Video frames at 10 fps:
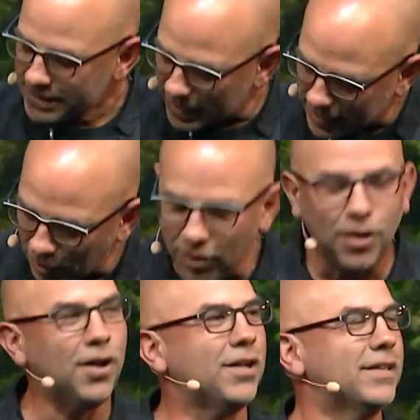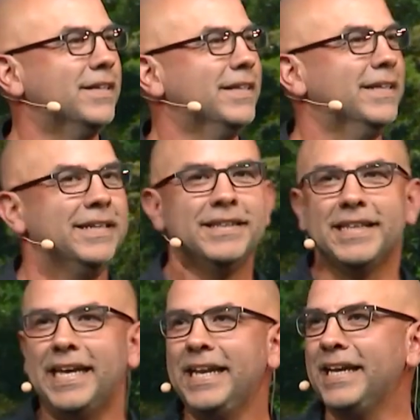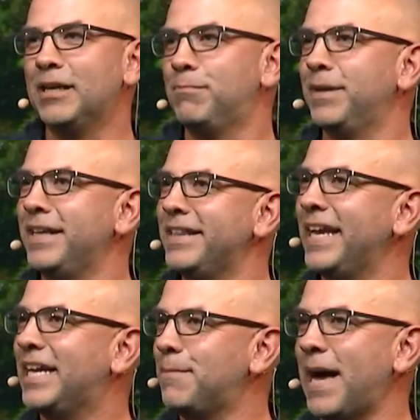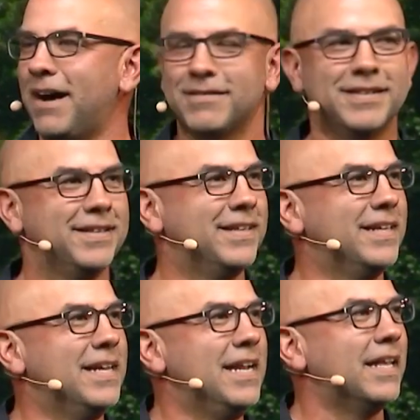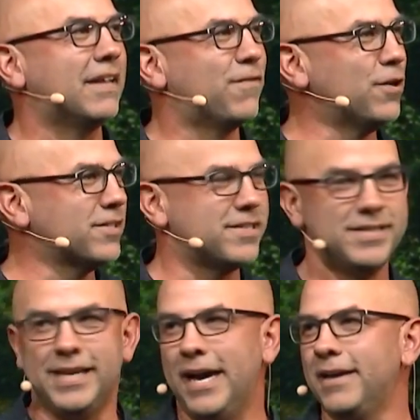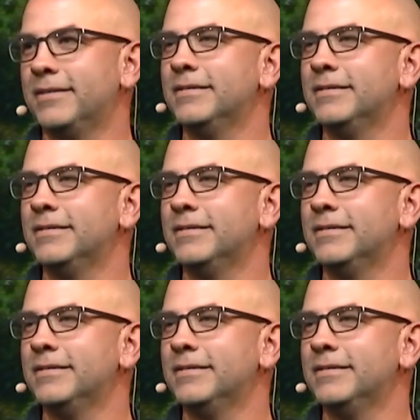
So I call the heating company and they come out. Like, furnace is dead.